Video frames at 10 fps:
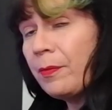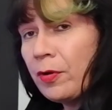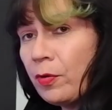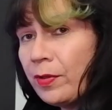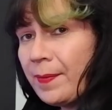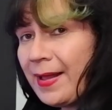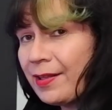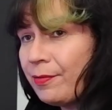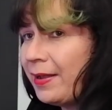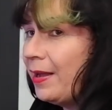that will go in the
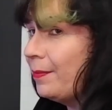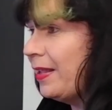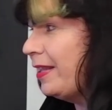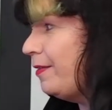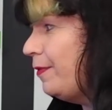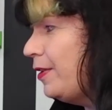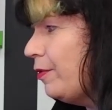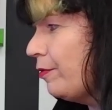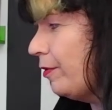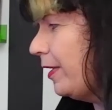back, so I can't play any
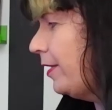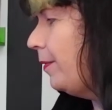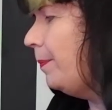videos on it.